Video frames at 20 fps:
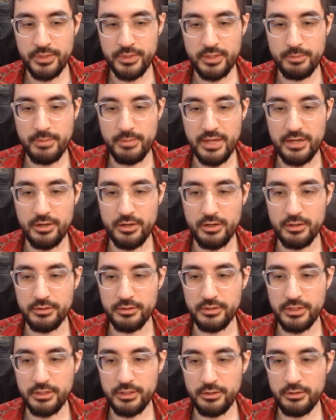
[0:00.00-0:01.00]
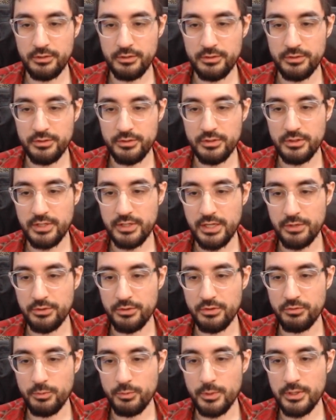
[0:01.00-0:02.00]
mana on kill, count
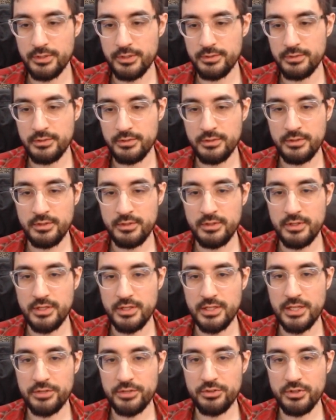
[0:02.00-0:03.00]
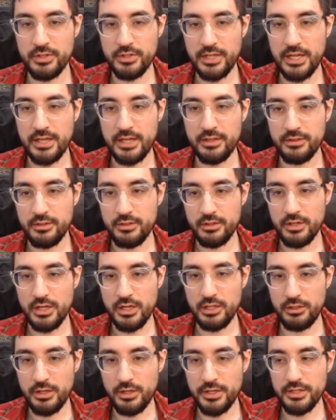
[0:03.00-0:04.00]
of 1. And then you're going to get
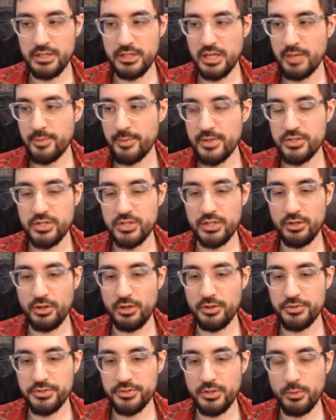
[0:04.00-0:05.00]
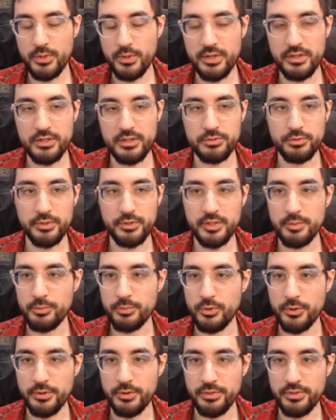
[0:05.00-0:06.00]
a lot of damage and also one of these really
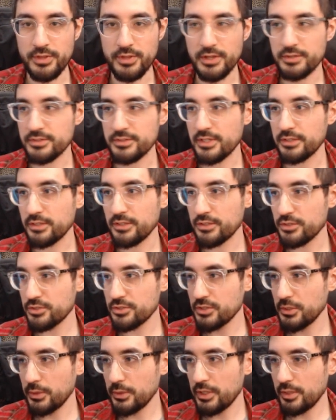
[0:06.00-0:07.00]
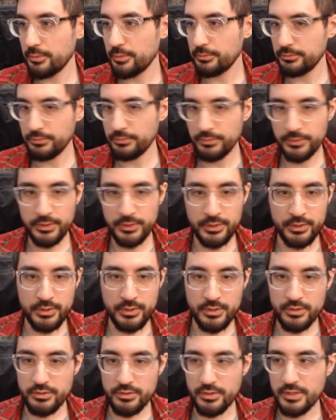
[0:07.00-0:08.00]
important things that doesn't show up.
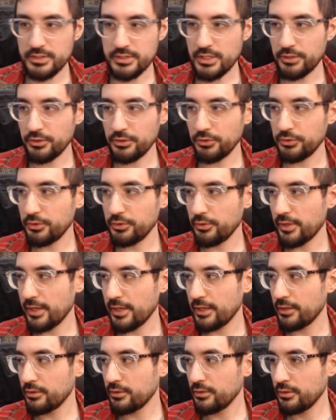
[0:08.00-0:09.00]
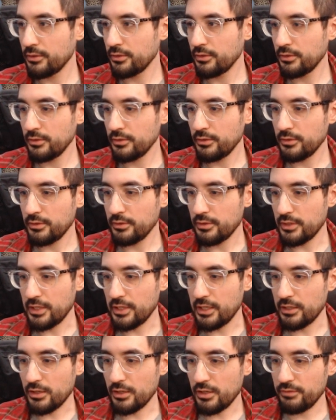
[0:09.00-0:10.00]
So that's how you'll do that.
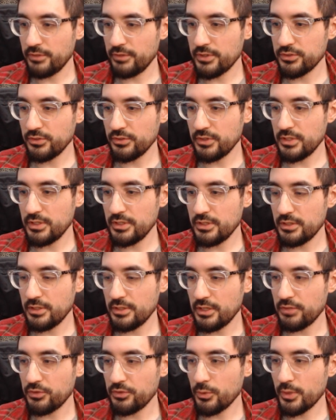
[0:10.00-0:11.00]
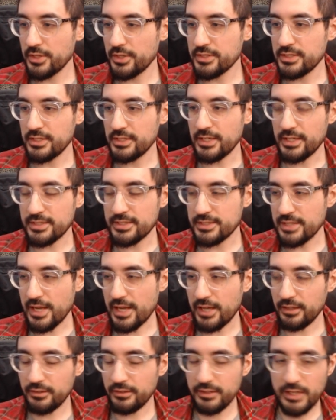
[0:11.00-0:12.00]
And obviously, if you want to see
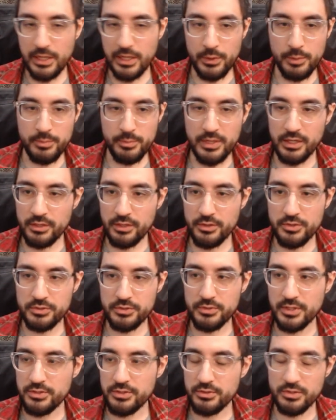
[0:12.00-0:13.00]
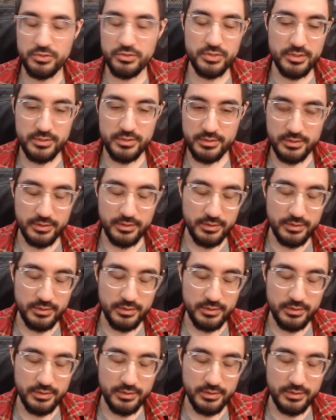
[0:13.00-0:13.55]
exactly how I'm making those trade searches,